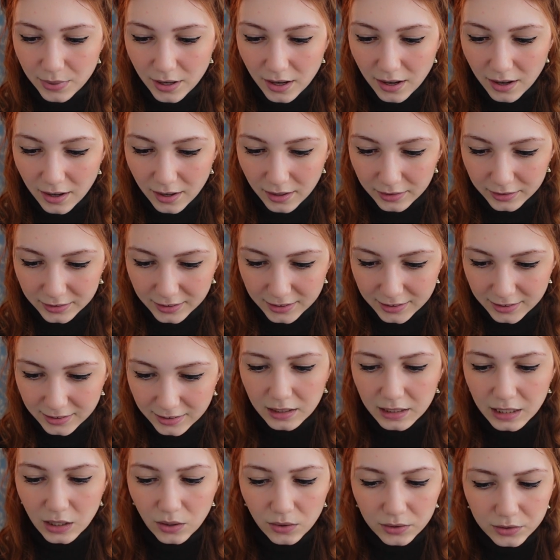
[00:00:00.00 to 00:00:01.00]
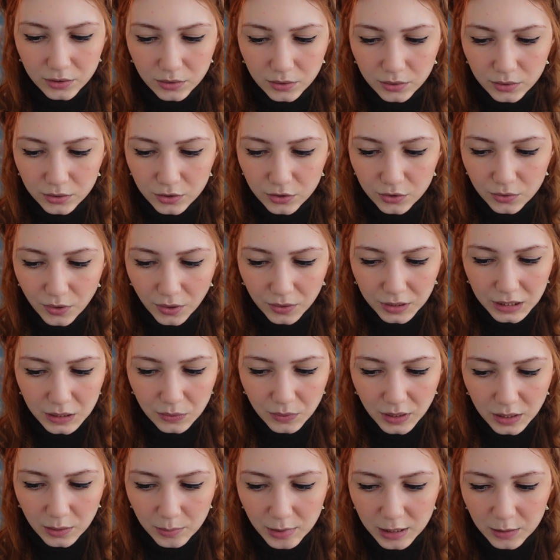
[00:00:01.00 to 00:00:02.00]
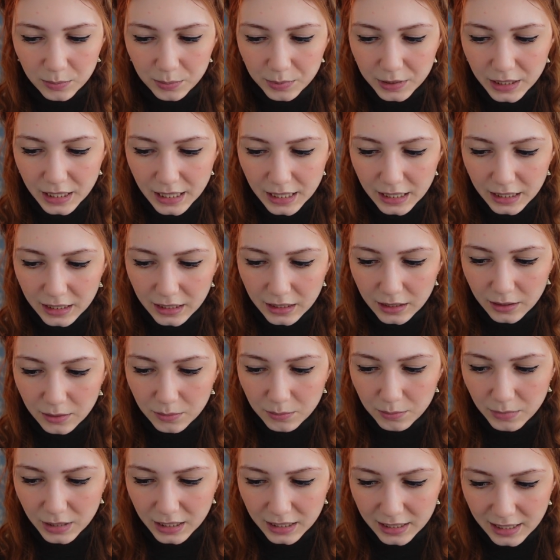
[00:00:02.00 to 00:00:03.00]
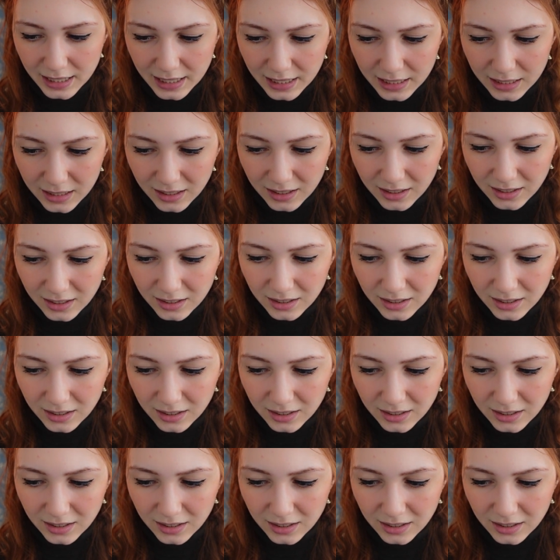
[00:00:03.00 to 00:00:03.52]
Pots. They also strongly recommend Pierre Ménard,